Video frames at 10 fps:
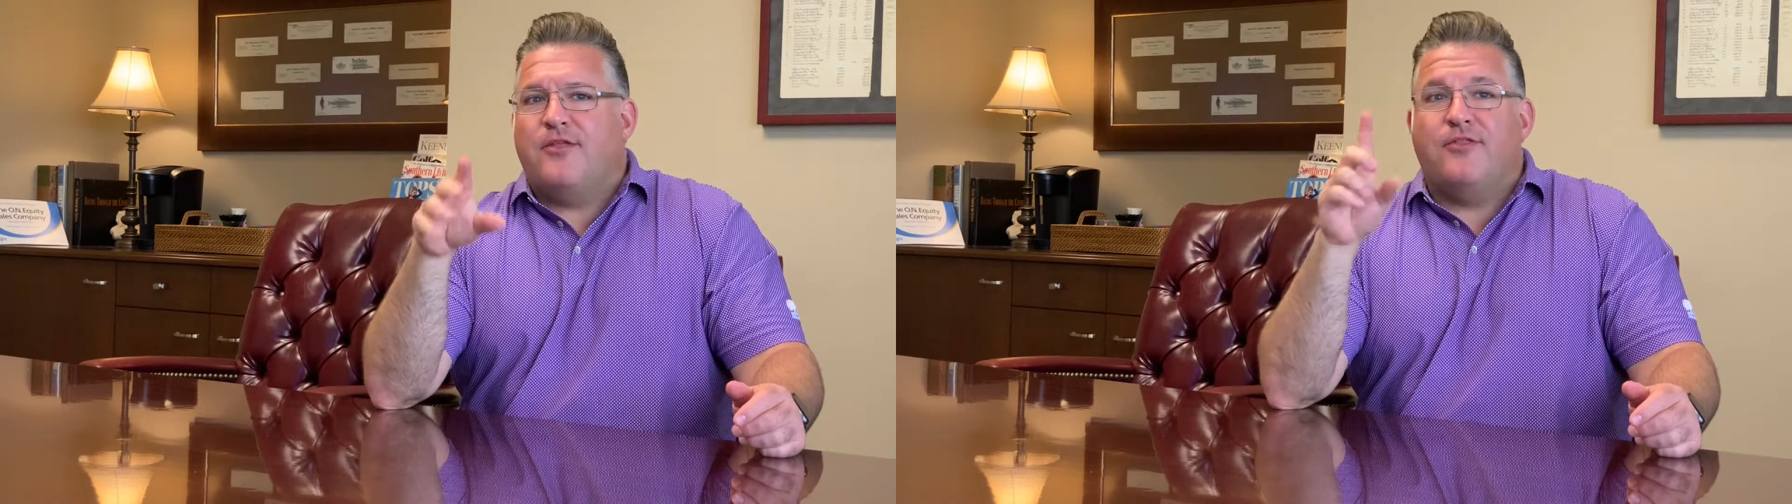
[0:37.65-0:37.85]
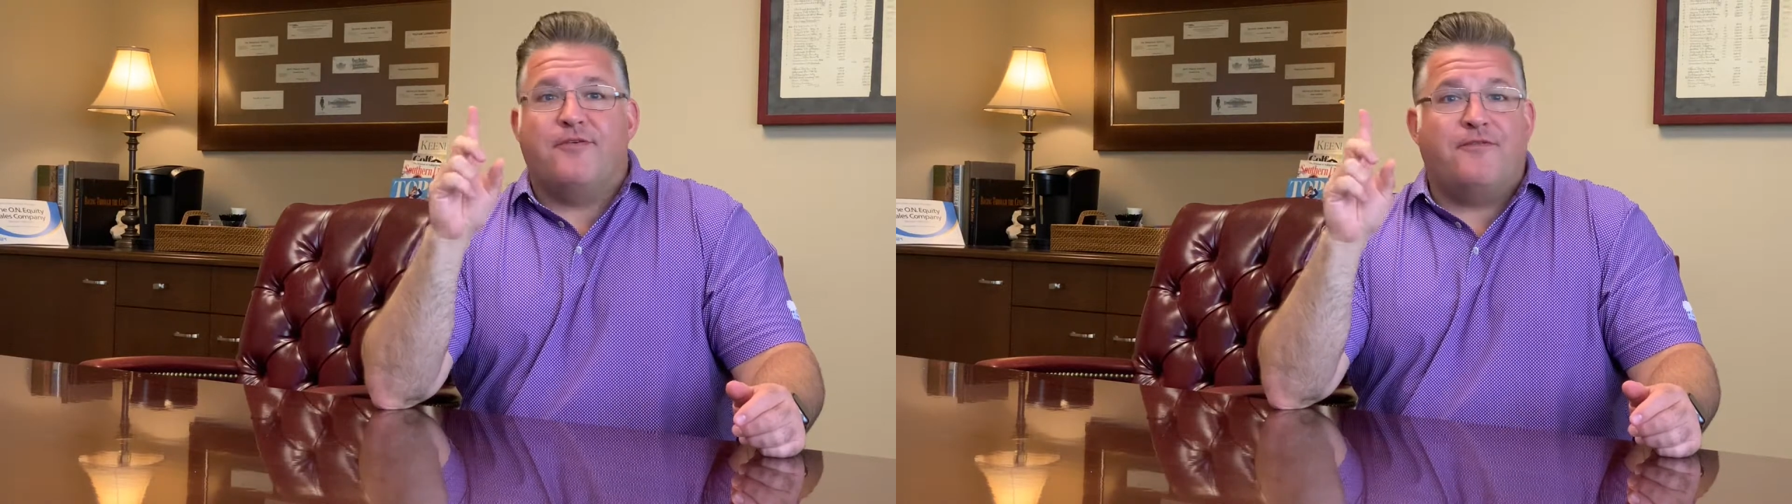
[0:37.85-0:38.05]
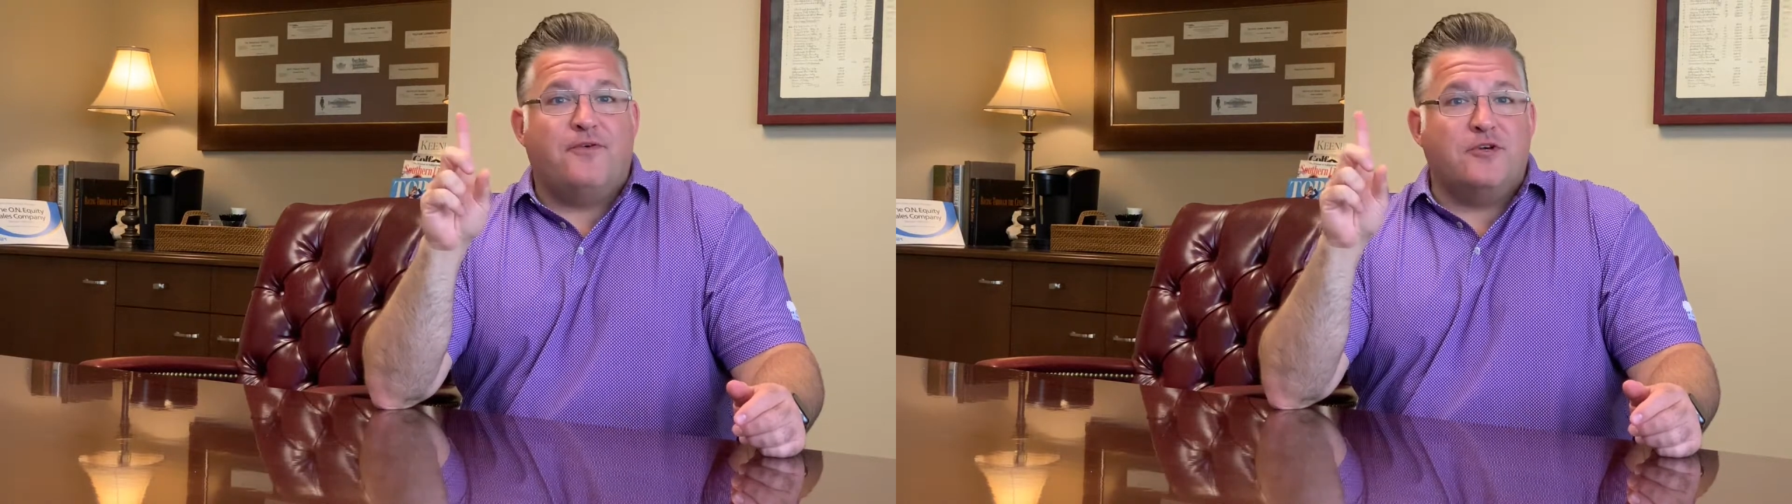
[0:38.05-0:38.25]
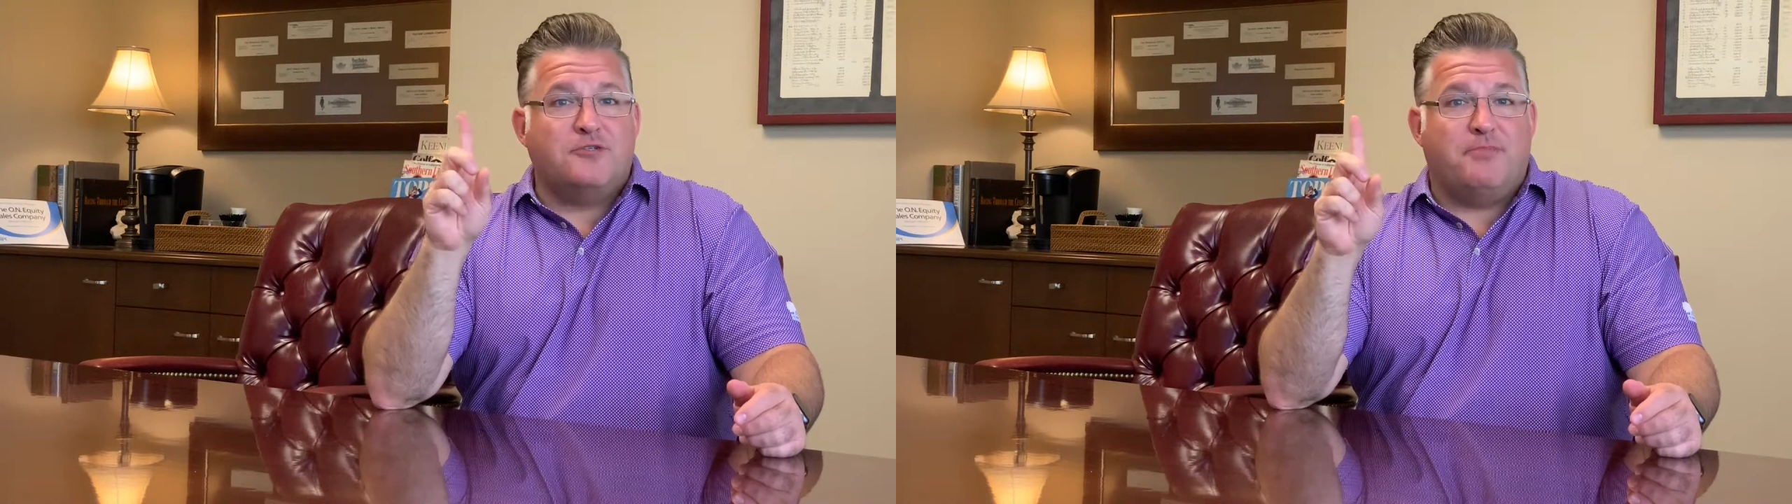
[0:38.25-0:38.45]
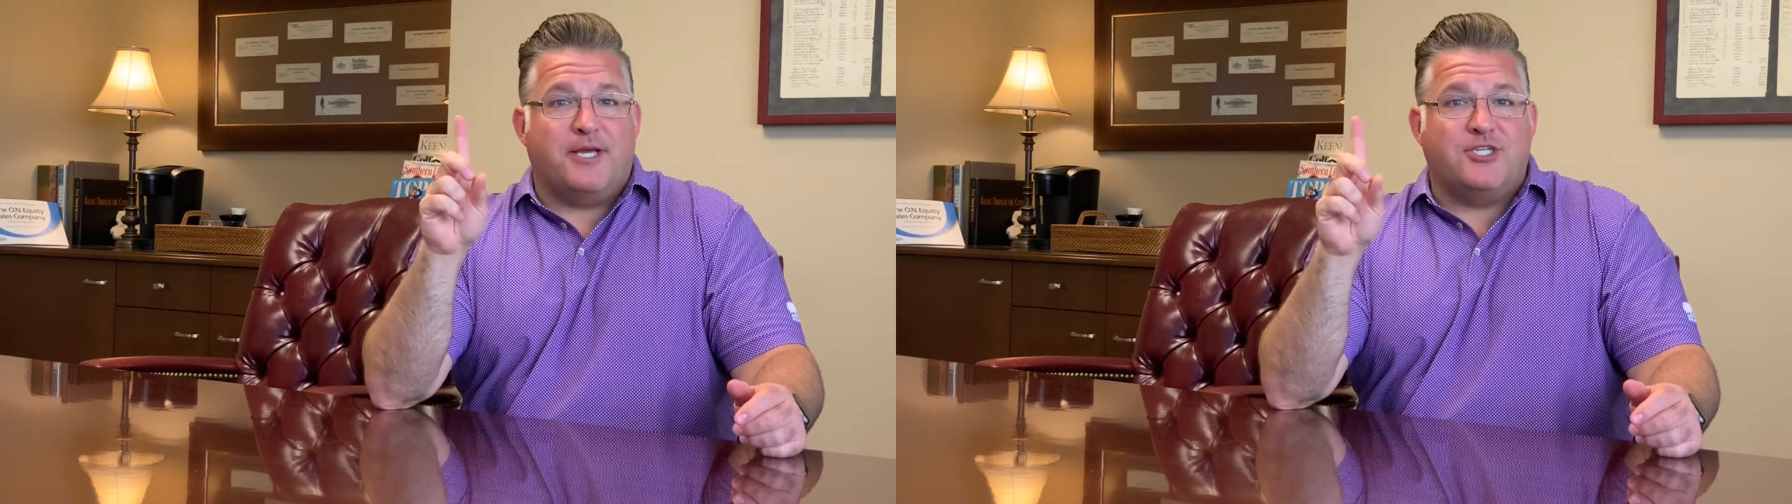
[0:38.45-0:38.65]
the
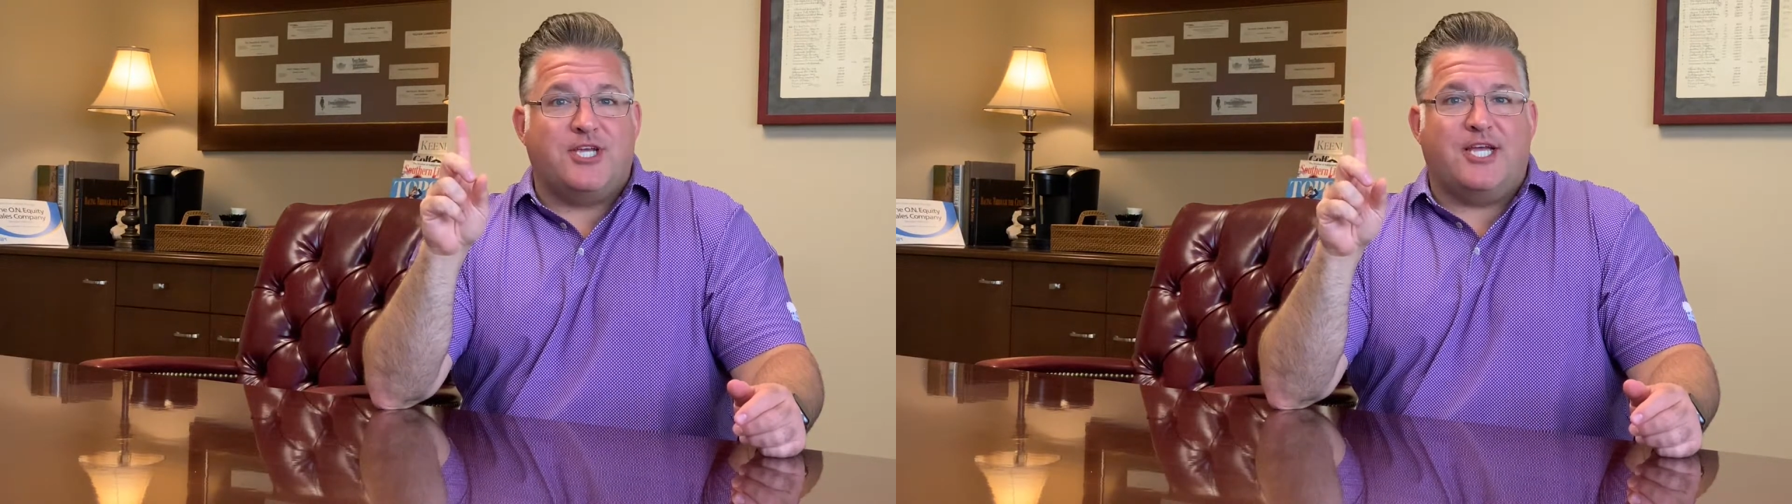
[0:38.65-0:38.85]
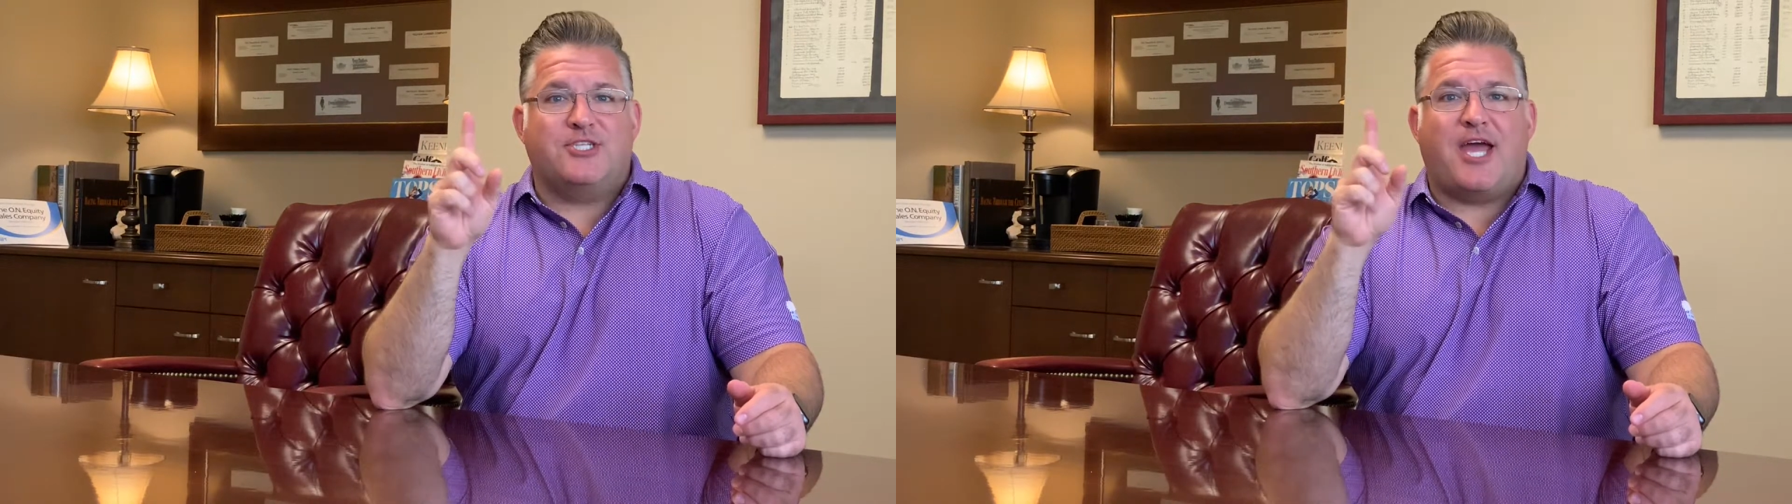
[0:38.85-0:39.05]
first big change